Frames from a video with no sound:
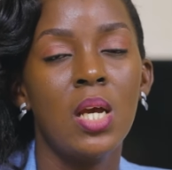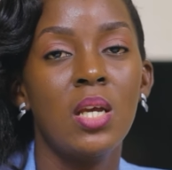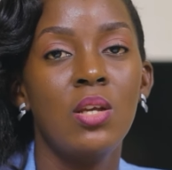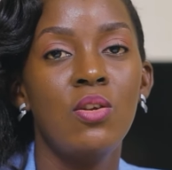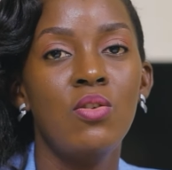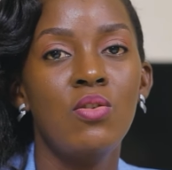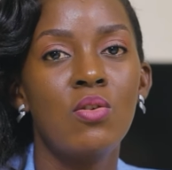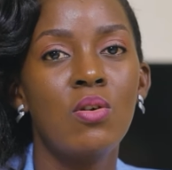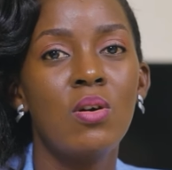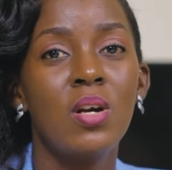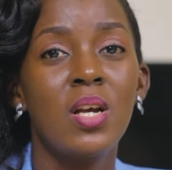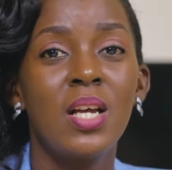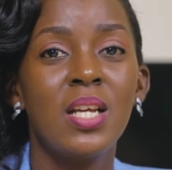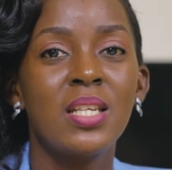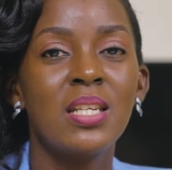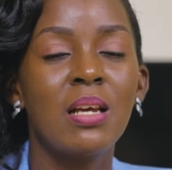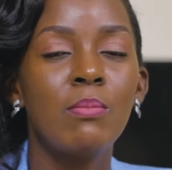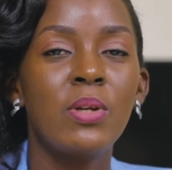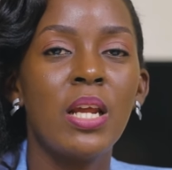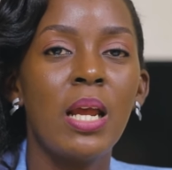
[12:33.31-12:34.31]
You know,
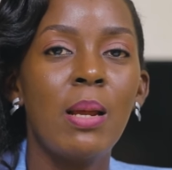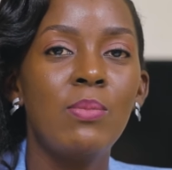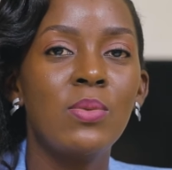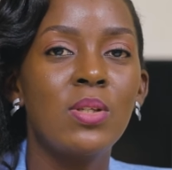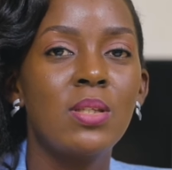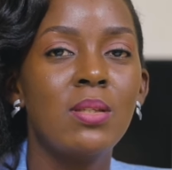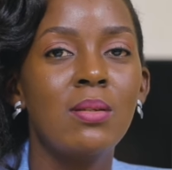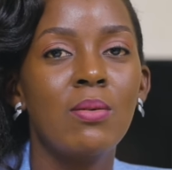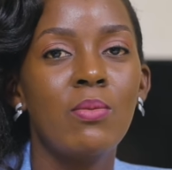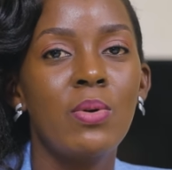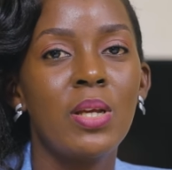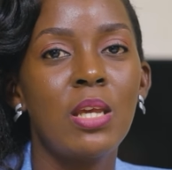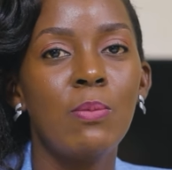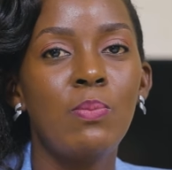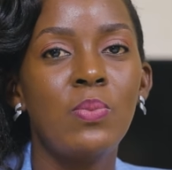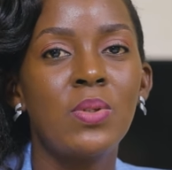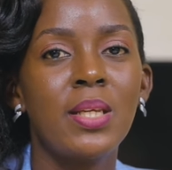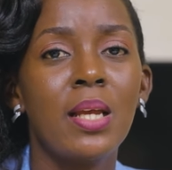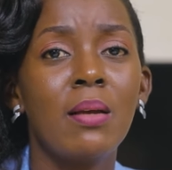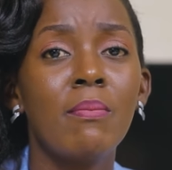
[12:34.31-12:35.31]
sometimes we
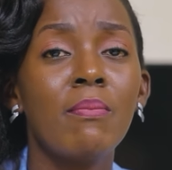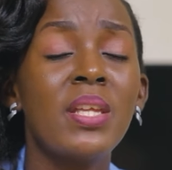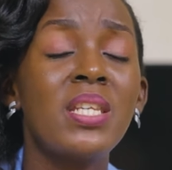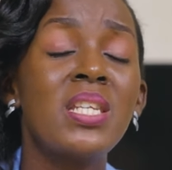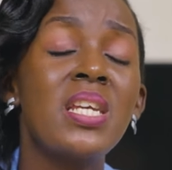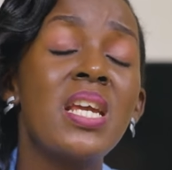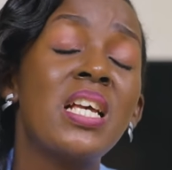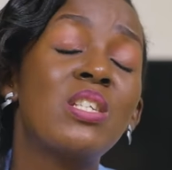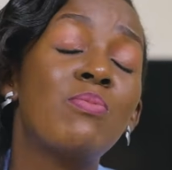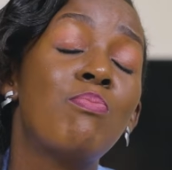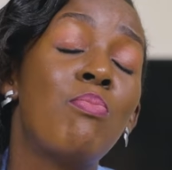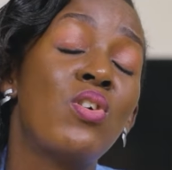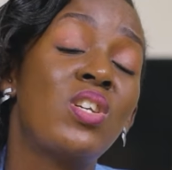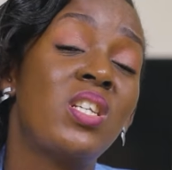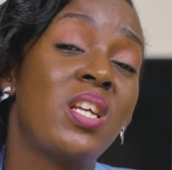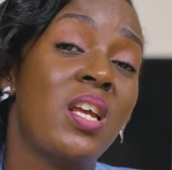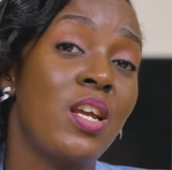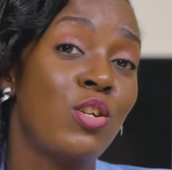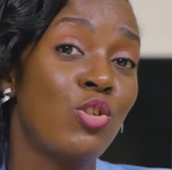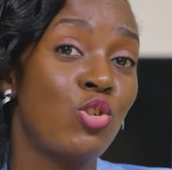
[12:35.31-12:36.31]
keep saying, but he has
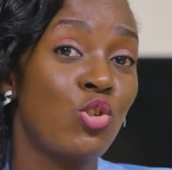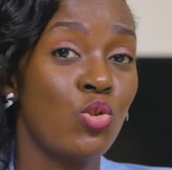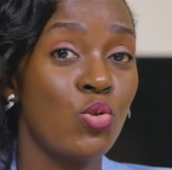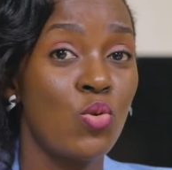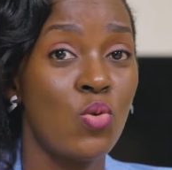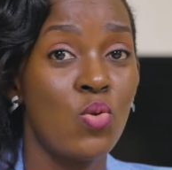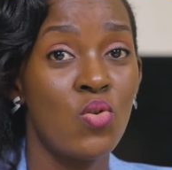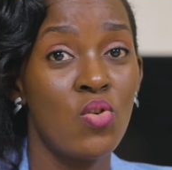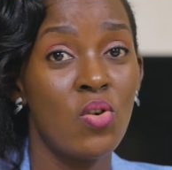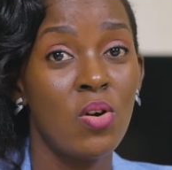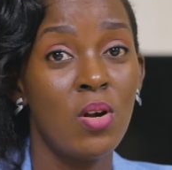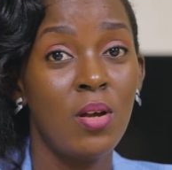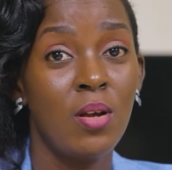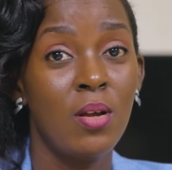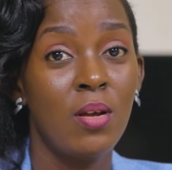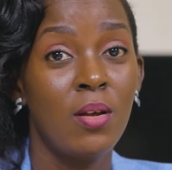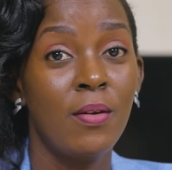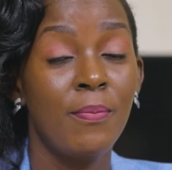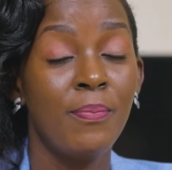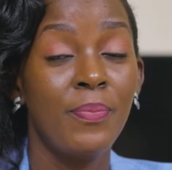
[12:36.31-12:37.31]
potential.
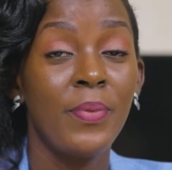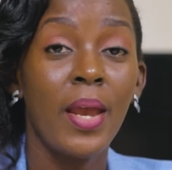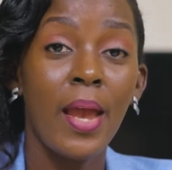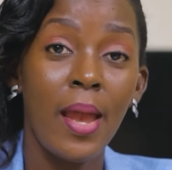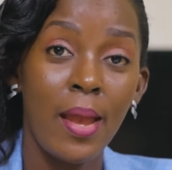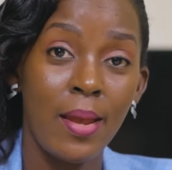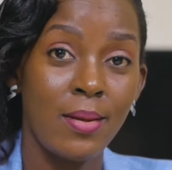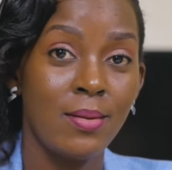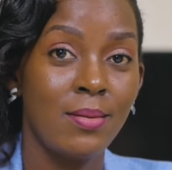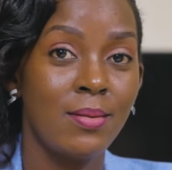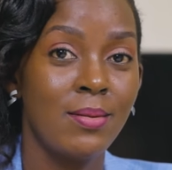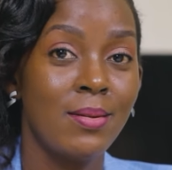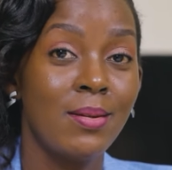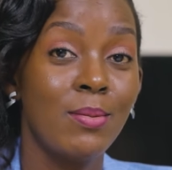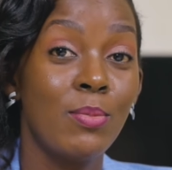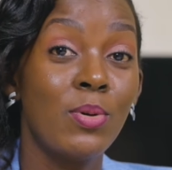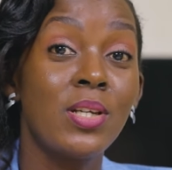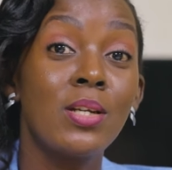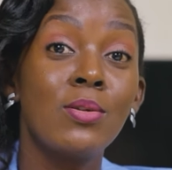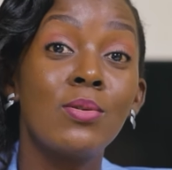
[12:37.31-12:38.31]

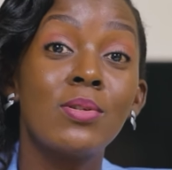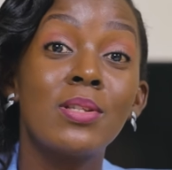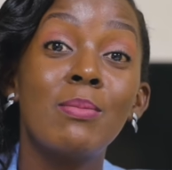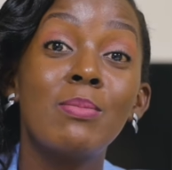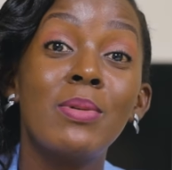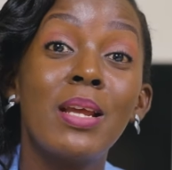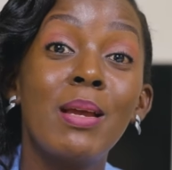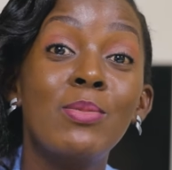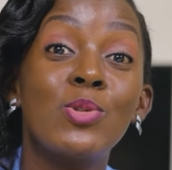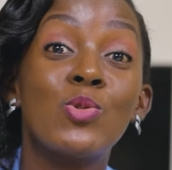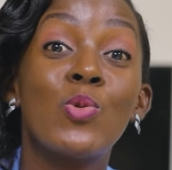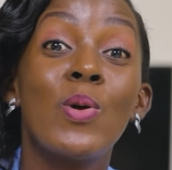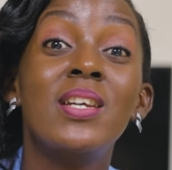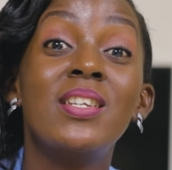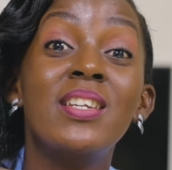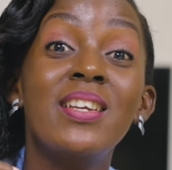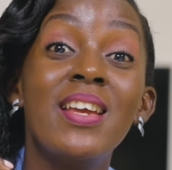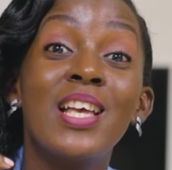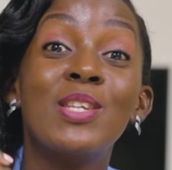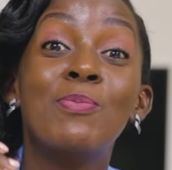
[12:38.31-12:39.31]
Potential sometimes,
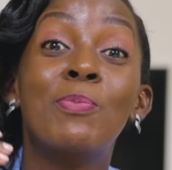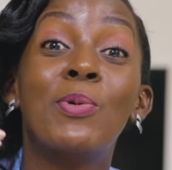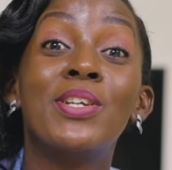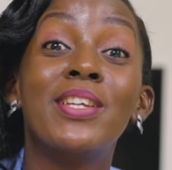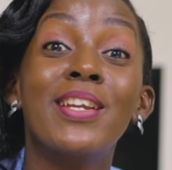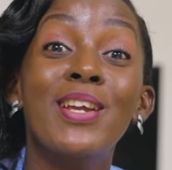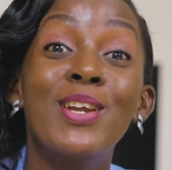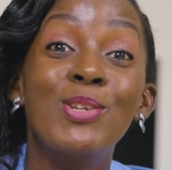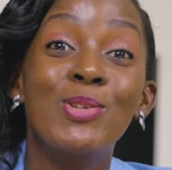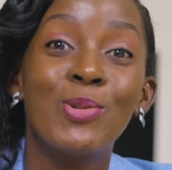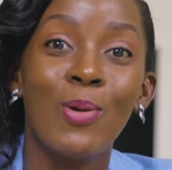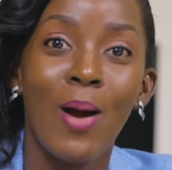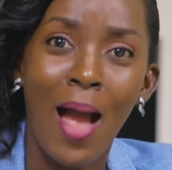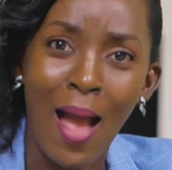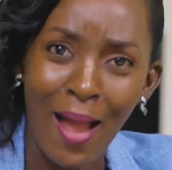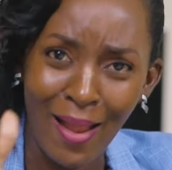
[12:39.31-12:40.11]
20 years potential.